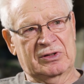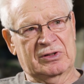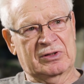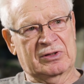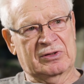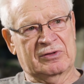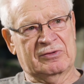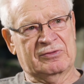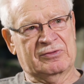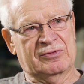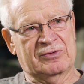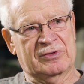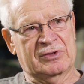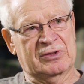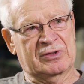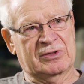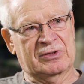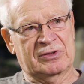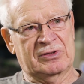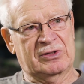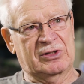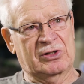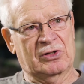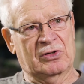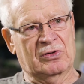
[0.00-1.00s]
of uh,
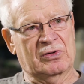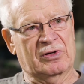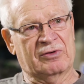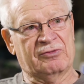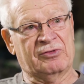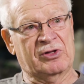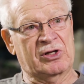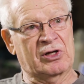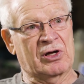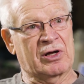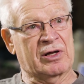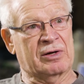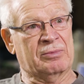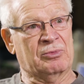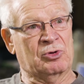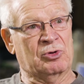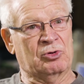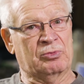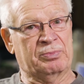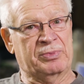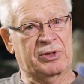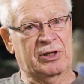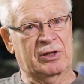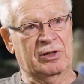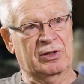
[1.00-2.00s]
you know of the
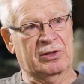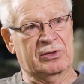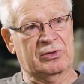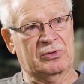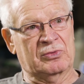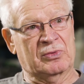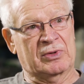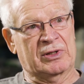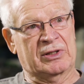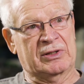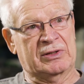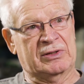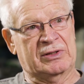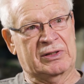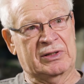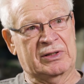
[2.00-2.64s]
automobile and what it